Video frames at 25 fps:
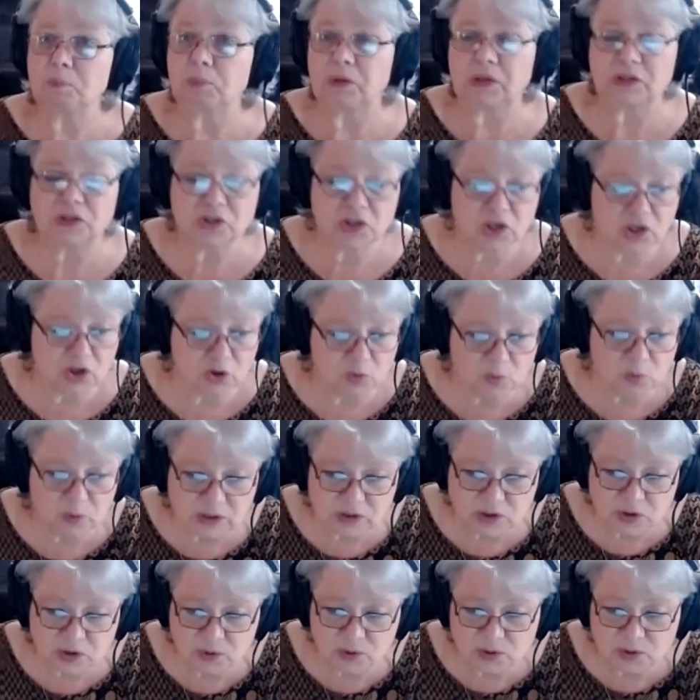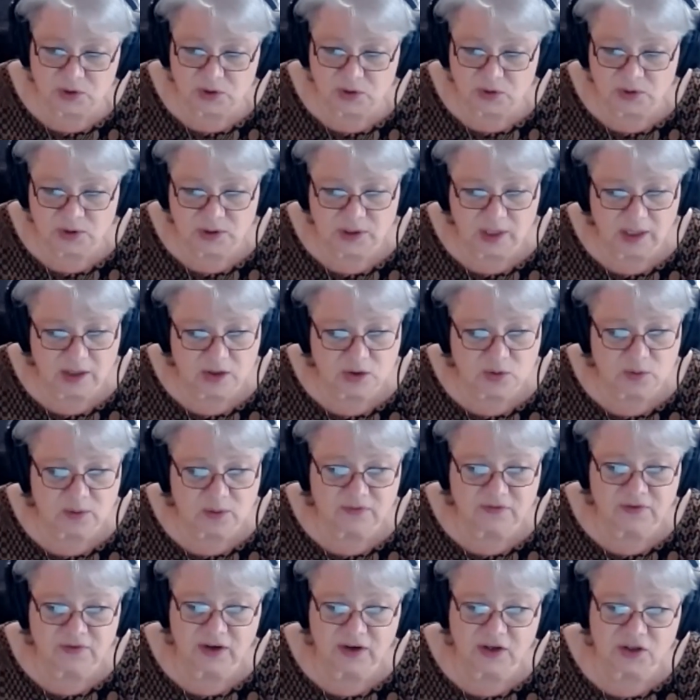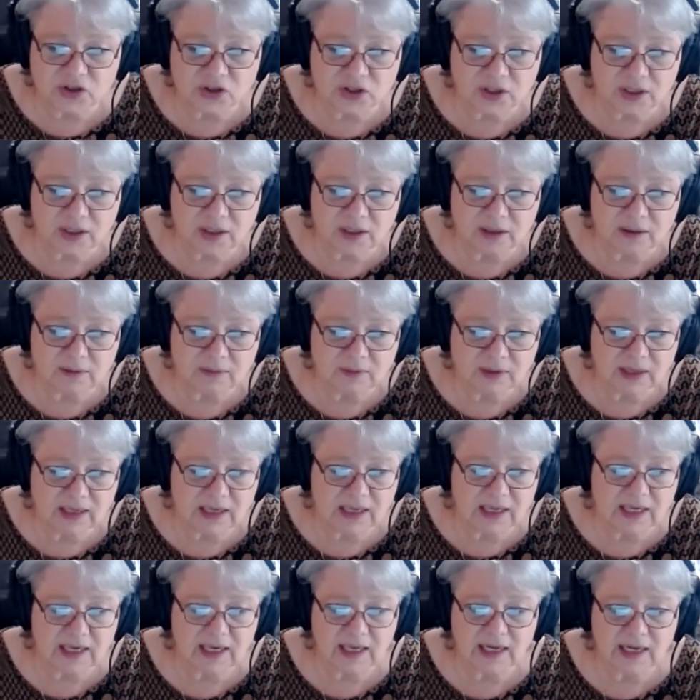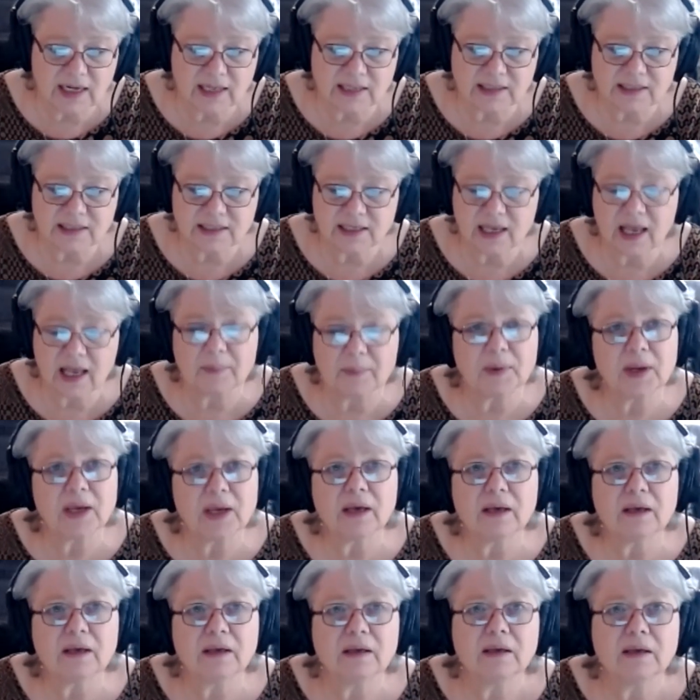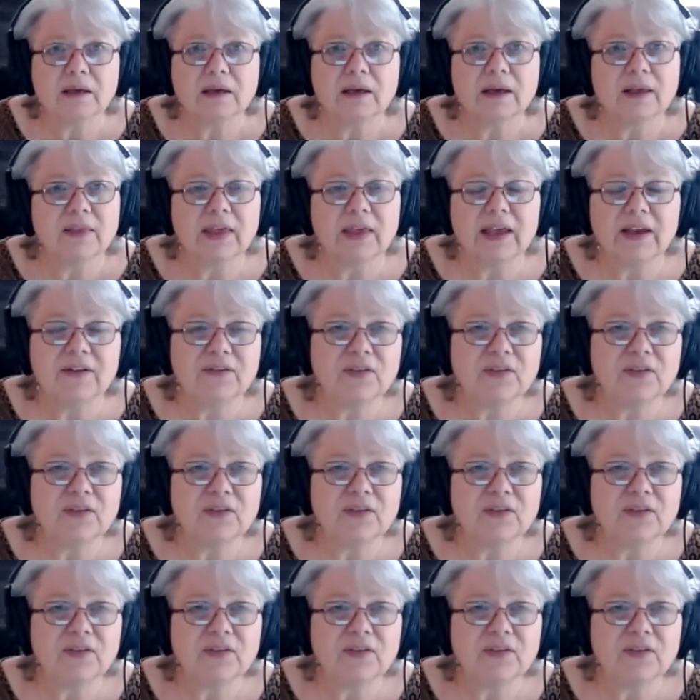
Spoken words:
It's going to reduce their sexual functioning. They can get insomnia. And they